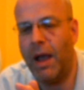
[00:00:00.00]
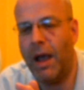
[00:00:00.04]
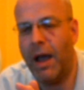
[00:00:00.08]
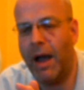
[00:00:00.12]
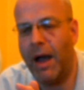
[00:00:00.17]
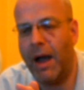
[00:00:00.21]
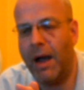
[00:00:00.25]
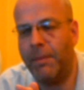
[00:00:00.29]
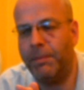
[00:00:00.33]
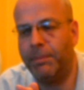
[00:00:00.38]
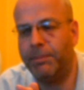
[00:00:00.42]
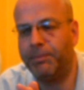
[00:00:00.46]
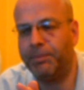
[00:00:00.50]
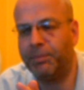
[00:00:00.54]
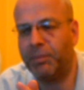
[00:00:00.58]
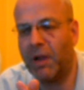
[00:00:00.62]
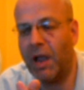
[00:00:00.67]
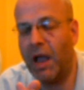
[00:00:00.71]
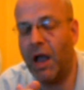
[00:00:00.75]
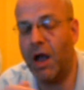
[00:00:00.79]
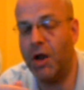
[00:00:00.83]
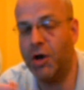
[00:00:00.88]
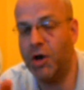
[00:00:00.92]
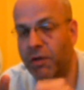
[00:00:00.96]

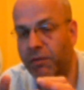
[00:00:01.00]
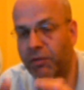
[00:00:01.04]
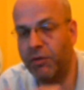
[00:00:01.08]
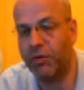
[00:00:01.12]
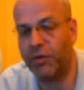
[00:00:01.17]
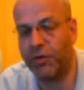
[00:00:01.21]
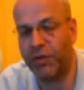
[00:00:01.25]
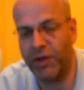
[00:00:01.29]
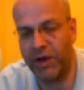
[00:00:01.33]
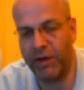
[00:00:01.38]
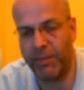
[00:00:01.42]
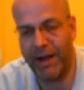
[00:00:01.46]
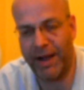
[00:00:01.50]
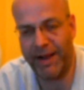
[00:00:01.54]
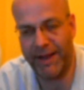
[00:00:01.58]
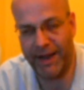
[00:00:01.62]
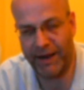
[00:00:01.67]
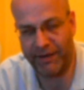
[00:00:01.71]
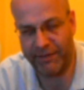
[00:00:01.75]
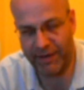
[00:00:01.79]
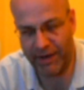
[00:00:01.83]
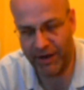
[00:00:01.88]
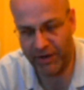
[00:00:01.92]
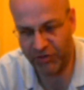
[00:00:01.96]
Another good thing about the
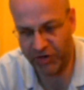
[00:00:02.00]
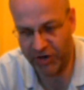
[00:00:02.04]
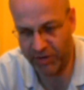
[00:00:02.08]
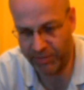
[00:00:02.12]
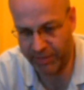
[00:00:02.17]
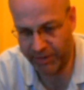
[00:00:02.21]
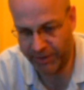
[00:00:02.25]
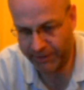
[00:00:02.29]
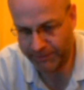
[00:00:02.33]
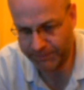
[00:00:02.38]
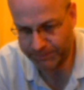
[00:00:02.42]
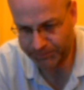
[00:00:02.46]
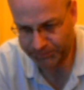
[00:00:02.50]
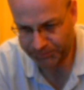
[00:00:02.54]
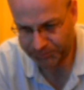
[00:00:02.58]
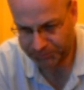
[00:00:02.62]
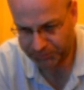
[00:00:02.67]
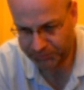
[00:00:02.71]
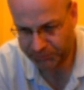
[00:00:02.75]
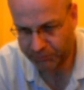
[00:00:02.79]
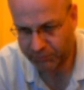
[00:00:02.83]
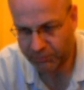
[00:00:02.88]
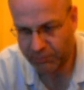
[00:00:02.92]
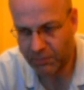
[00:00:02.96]
XRGB
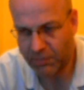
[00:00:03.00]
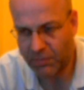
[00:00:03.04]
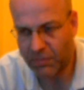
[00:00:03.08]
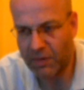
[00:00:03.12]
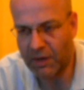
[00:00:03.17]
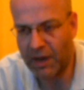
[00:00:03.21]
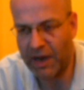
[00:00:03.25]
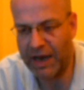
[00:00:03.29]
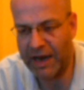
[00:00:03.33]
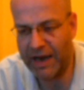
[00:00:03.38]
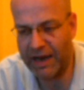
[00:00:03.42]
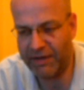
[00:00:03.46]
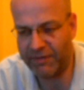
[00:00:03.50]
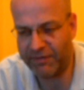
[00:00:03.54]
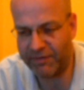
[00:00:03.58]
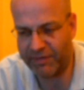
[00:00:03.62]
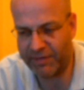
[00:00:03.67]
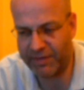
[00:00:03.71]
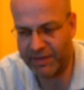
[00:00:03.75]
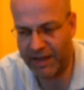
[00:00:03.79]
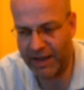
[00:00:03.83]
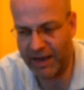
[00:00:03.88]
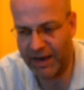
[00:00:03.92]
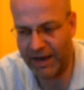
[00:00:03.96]
is
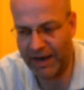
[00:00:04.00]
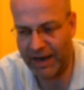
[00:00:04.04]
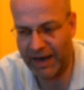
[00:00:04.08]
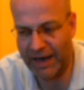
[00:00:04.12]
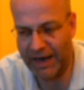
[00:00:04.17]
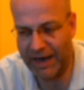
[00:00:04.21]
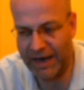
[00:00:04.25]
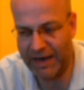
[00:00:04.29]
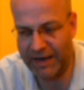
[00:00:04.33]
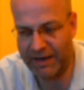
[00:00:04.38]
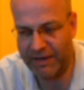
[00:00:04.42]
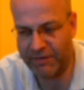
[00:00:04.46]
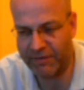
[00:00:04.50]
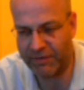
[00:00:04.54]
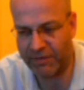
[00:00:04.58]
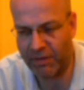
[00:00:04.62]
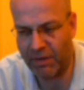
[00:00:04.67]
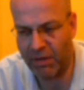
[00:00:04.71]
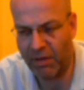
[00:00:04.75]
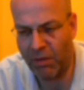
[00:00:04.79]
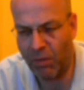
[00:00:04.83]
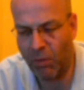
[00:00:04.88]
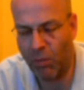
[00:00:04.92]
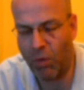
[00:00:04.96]
that it is
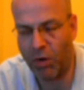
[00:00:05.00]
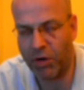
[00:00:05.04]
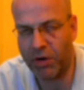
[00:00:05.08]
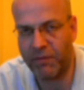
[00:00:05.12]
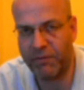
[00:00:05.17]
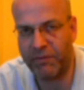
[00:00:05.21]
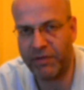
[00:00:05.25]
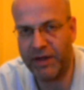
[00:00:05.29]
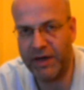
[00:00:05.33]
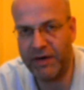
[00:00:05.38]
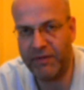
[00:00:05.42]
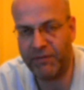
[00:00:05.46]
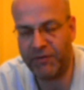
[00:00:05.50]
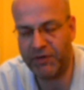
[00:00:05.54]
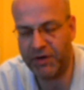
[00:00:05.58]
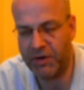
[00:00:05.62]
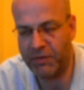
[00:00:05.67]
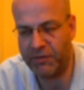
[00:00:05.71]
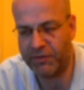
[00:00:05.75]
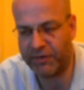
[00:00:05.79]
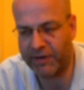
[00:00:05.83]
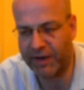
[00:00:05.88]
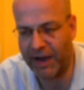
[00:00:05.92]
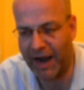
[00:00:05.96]
one of the
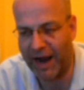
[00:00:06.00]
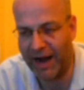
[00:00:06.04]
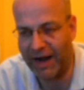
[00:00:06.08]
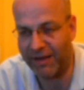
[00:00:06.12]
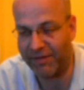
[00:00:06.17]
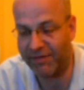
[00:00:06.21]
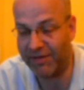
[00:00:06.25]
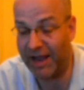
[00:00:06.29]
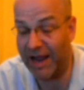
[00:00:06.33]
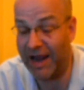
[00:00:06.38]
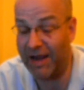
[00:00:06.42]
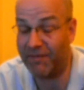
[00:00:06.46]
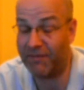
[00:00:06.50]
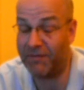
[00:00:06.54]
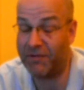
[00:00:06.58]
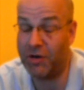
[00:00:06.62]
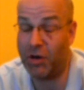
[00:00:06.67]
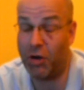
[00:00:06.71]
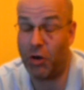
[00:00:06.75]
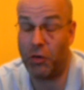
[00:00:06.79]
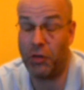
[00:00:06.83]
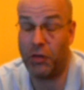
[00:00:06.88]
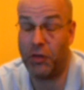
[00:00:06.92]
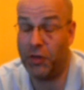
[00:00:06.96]
few scalers, if
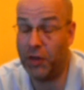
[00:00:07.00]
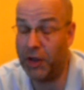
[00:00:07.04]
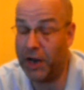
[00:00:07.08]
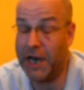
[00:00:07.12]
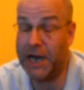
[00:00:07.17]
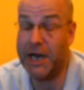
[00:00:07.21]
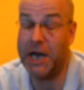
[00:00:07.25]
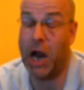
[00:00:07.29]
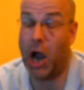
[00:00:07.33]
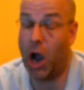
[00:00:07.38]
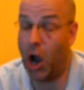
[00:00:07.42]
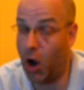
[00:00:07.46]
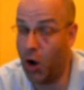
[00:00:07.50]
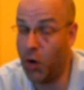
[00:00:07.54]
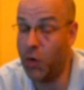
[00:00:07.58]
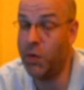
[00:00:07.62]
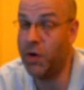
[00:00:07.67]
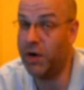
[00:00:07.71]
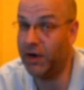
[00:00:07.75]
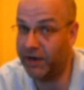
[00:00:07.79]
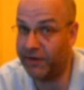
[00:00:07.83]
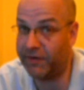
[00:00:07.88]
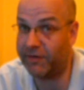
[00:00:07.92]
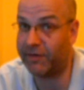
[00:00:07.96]
not the
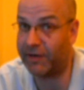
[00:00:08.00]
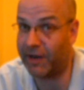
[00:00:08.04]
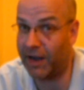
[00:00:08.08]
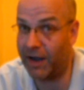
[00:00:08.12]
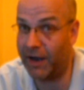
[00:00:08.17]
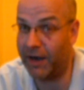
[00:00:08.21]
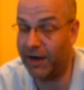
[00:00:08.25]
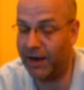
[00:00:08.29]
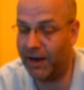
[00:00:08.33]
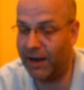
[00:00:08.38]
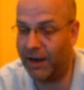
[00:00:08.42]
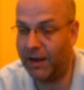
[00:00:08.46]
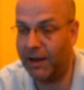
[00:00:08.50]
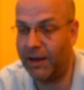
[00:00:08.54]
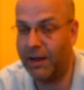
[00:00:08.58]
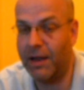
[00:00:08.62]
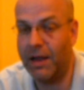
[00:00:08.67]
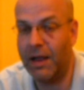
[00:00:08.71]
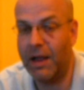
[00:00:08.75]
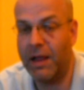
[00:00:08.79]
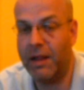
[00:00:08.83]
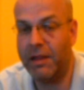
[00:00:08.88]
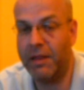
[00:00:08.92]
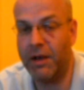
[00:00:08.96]
only scaler,
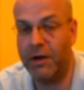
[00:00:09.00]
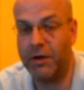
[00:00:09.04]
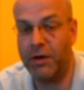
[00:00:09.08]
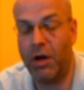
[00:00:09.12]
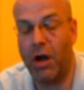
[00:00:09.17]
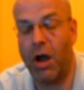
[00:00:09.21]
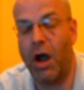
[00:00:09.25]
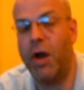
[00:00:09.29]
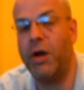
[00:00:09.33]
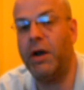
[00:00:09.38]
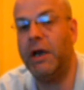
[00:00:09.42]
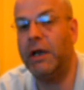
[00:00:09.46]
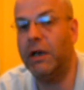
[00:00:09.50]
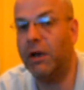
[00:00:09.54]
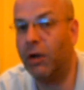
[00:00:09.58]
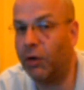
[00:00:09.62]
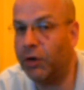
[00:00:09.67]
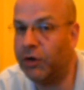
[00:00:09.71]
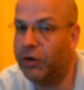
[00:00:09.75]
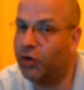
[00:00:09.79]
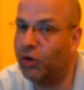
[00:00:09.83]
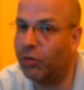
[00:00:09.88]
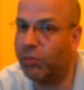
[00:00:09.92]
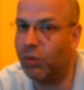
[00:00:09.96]
that not only
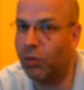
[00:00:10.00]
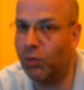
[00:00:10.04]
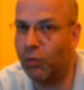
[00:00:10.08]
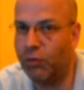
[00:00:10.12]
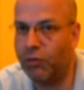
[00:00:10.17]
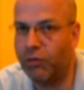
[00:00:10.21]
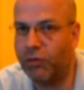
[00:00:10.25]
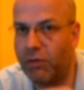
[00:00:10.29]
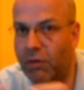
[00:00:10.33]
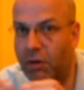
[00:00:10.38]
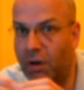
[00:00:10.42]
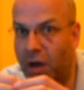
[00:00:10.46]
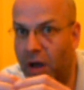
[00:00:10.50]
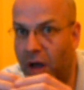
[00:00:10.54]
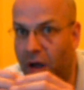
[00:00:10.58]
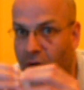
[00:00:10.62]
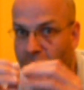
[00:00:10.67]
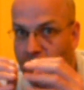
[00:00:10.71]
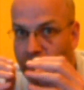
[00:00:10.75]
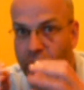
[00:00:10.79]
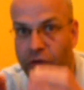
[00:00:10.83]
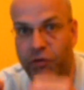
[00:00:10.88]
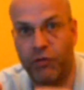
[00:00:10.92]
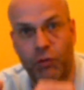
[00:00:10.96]
line doubles
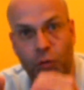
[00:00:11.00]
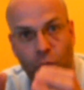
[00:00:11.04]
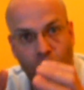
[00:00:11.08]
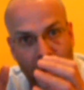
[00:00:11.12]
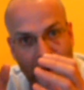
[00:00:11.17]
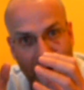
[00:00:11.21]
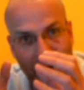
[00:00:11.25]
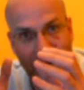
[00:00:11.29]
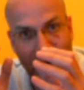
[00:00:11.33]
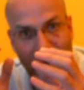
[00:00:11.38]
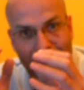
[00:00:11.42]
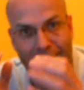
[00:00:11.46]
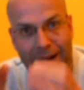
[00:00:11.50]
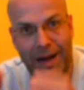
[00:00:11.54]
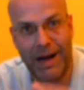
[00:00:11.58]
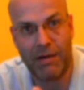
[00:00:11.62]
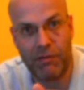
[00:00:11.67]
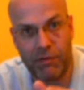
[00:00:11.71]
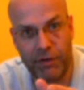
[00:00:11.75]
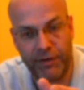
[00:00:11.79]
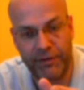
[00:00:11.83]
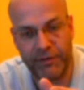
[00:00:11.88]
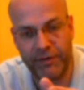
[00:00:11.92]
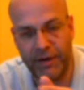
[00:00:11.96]
crystal clear
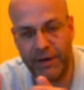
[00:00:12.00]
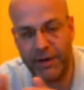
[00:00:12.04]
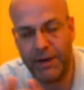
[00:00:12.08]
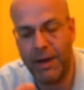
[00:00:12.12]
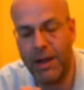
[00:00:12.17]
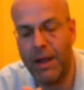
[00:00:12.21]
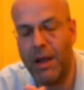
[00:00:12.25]
clarity,